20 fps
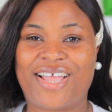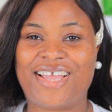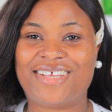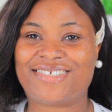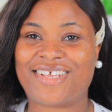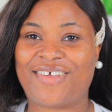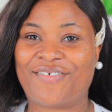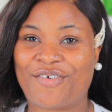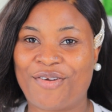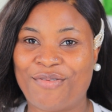
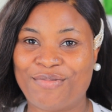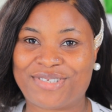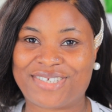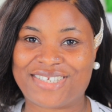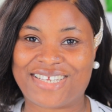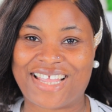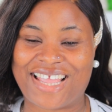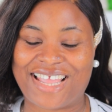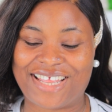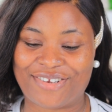guys, I've come to
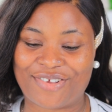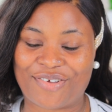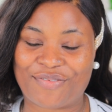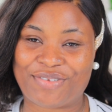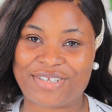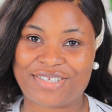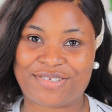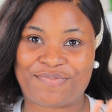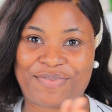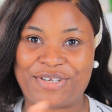the end
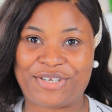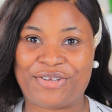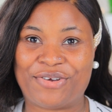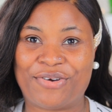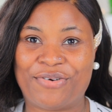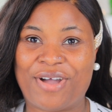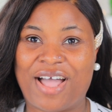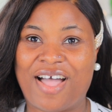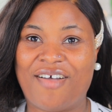of this video.